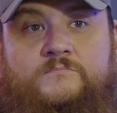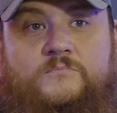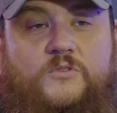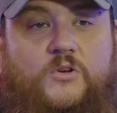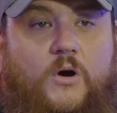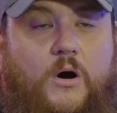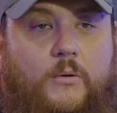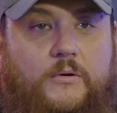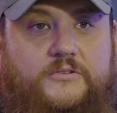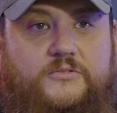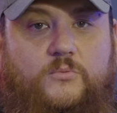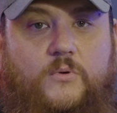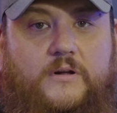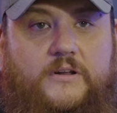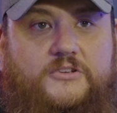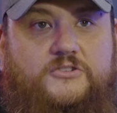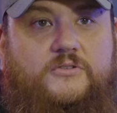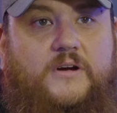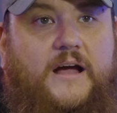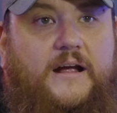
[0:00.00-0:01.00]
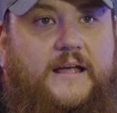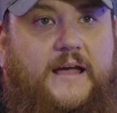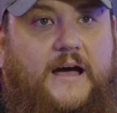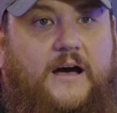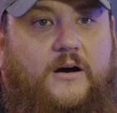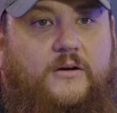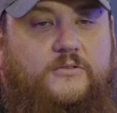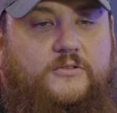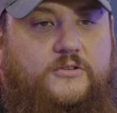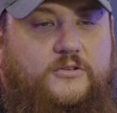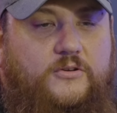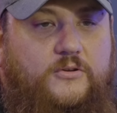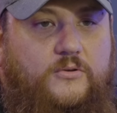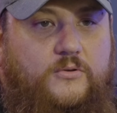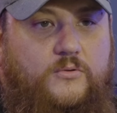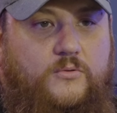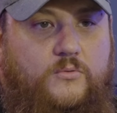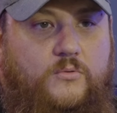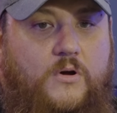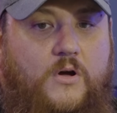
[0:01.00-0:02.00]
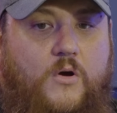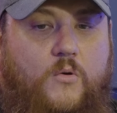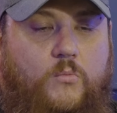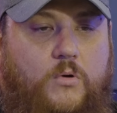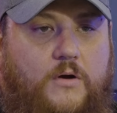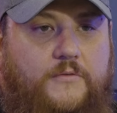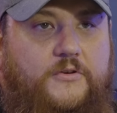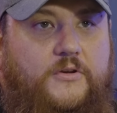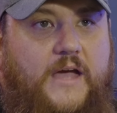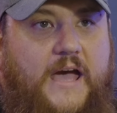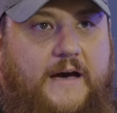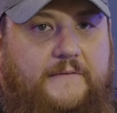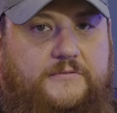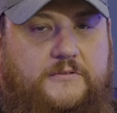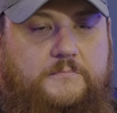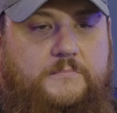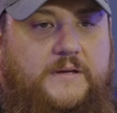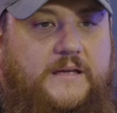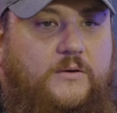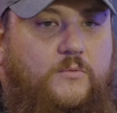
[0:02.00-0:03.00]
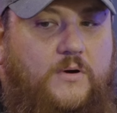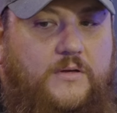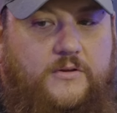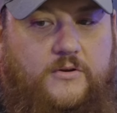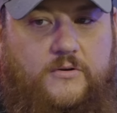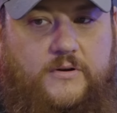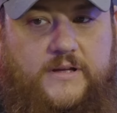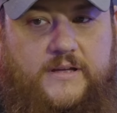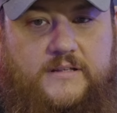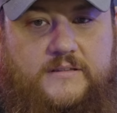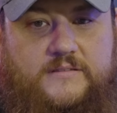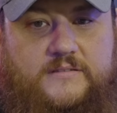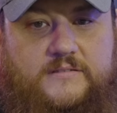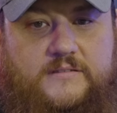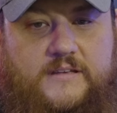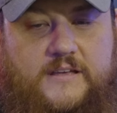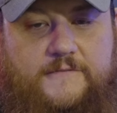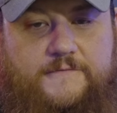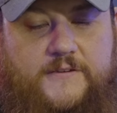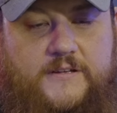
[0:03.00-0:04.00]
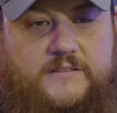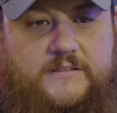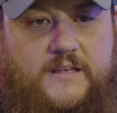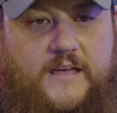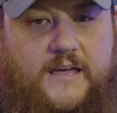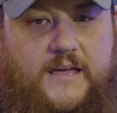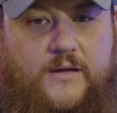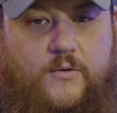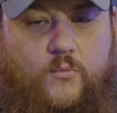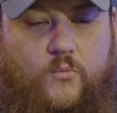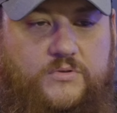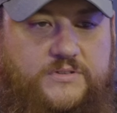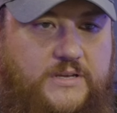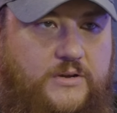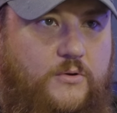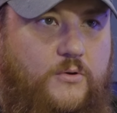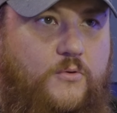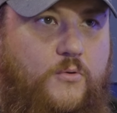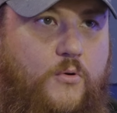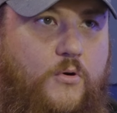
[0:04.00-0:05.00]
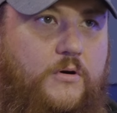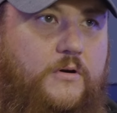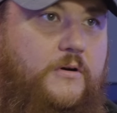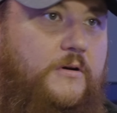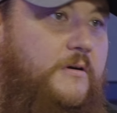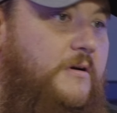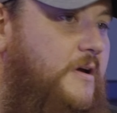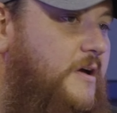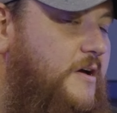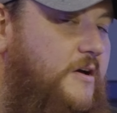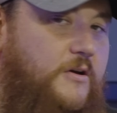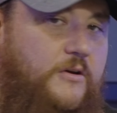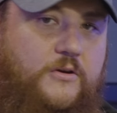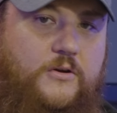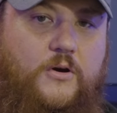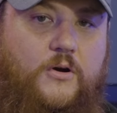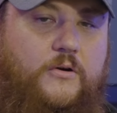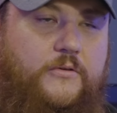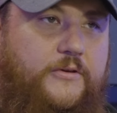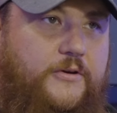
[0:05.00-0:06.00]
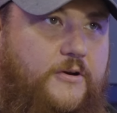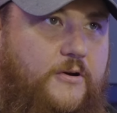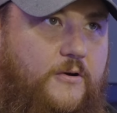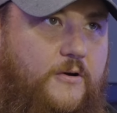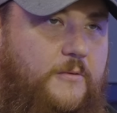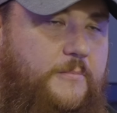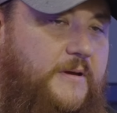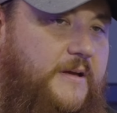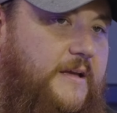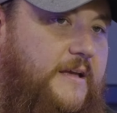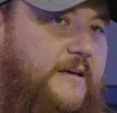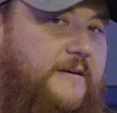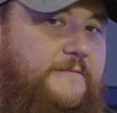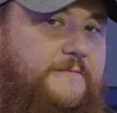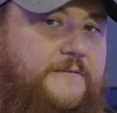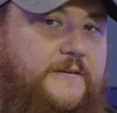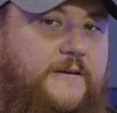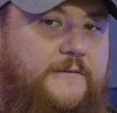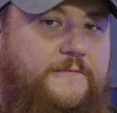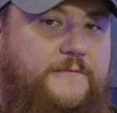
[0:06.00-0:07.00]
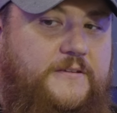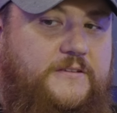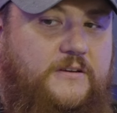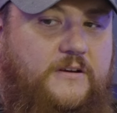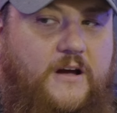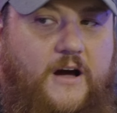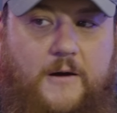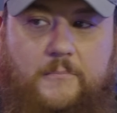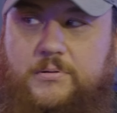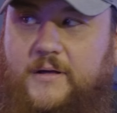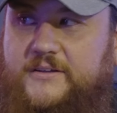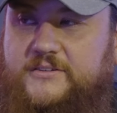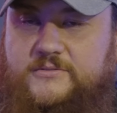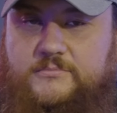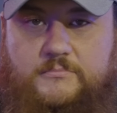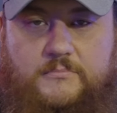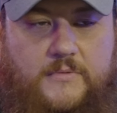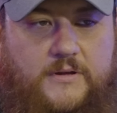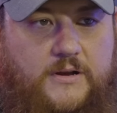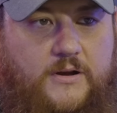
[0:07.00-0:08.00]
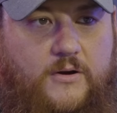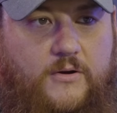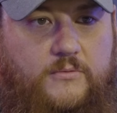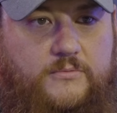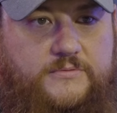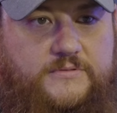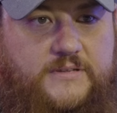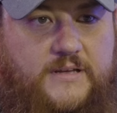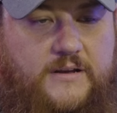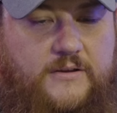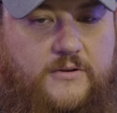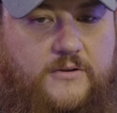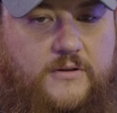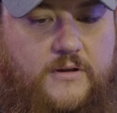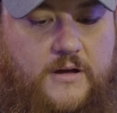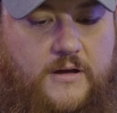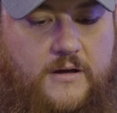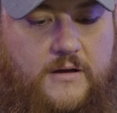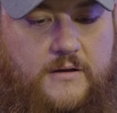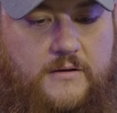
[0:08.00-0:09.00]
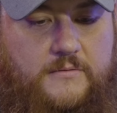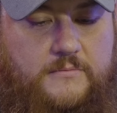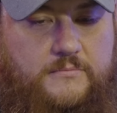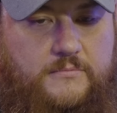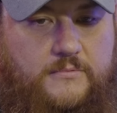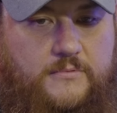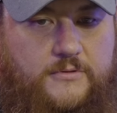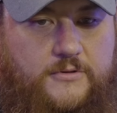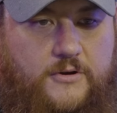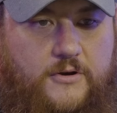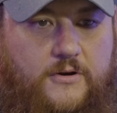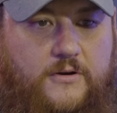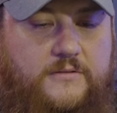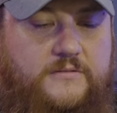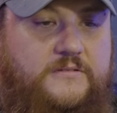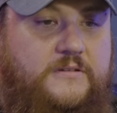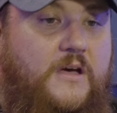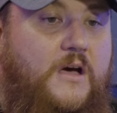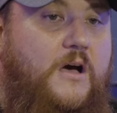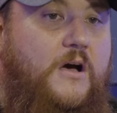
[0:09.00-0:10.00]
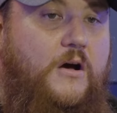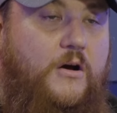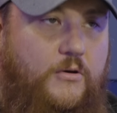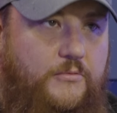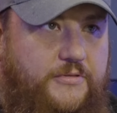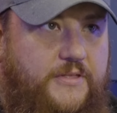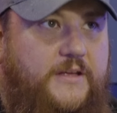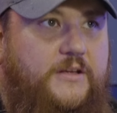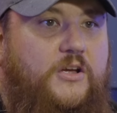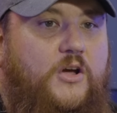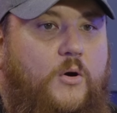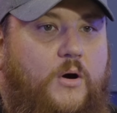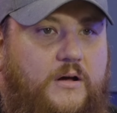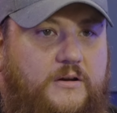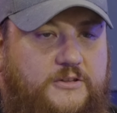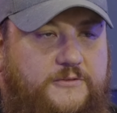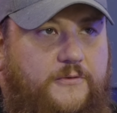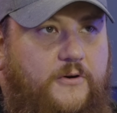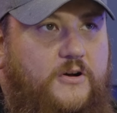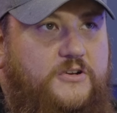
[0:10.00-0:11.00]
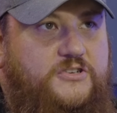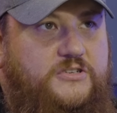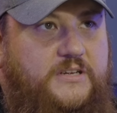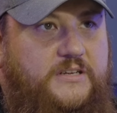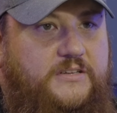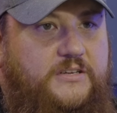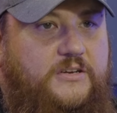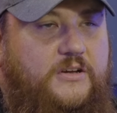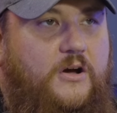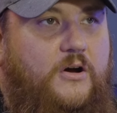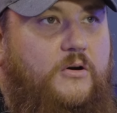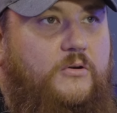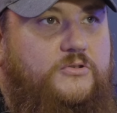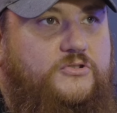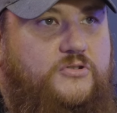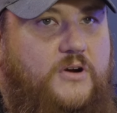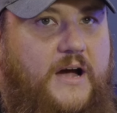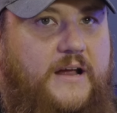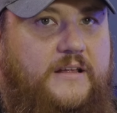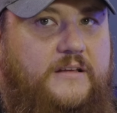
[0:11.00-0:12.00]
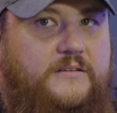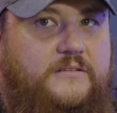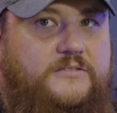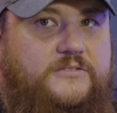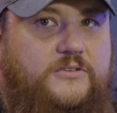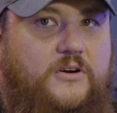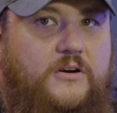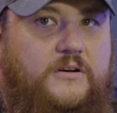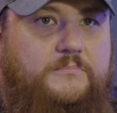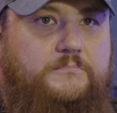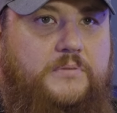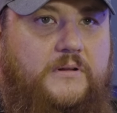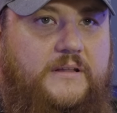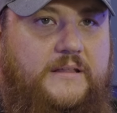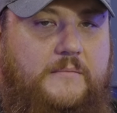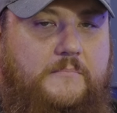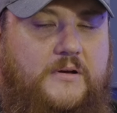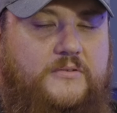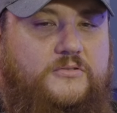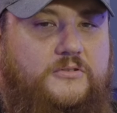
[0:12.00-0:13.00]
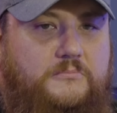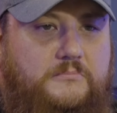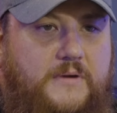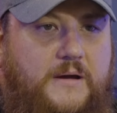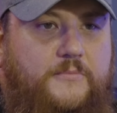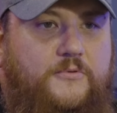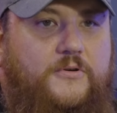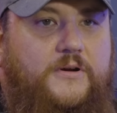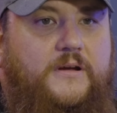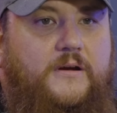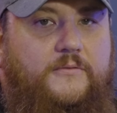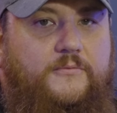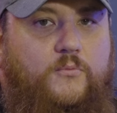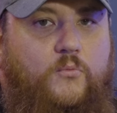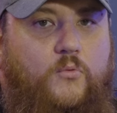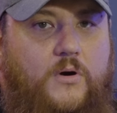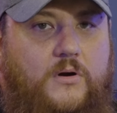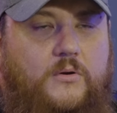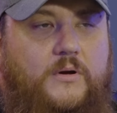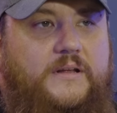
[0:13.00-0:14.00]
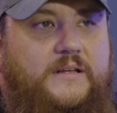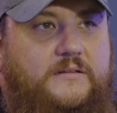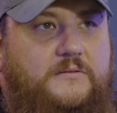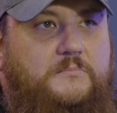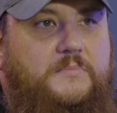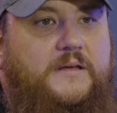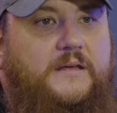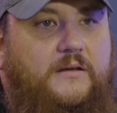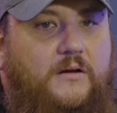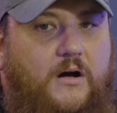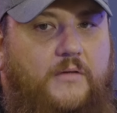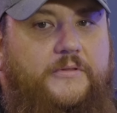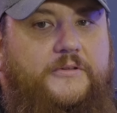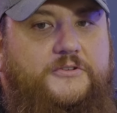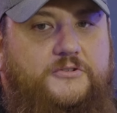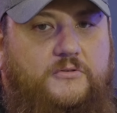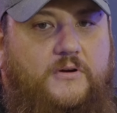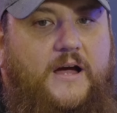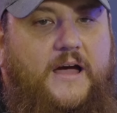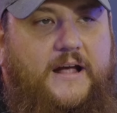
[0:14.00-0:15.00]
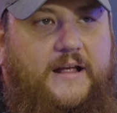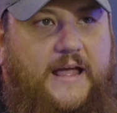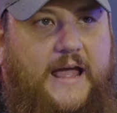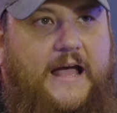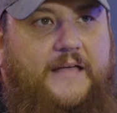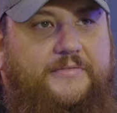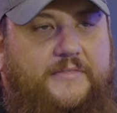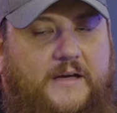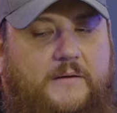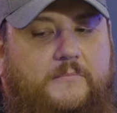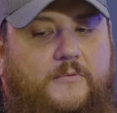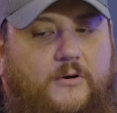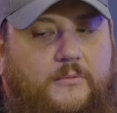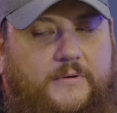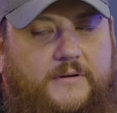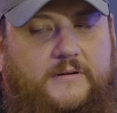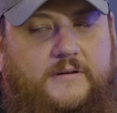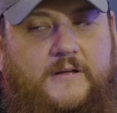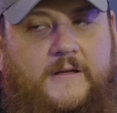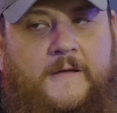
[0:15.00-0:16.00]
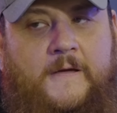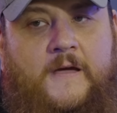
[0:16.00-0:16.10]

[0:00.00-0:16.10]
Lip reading: You always want to track out to wherever you have to be, whether if it's a single corner, go to the curbing. If it's a complex, set of turns, then go out as far as you need to go. Try to start building that muscle memory of where do I need to be on the track at that moment.